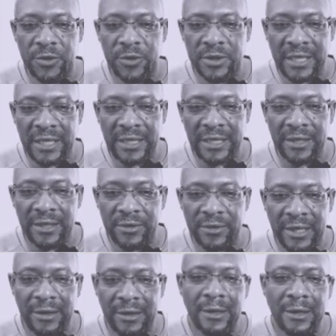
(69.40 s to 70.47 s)
So taking
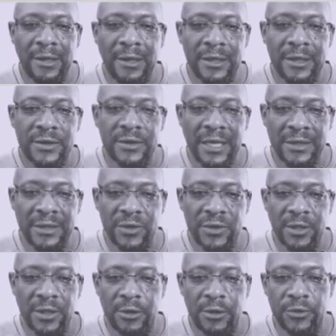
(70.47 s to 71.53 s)
that, it's
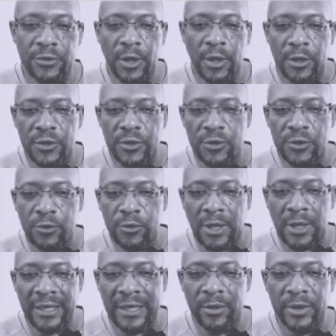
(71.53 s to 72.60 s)
actually on two
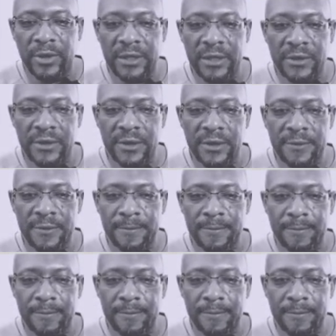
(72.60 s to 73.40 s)
higher pieces.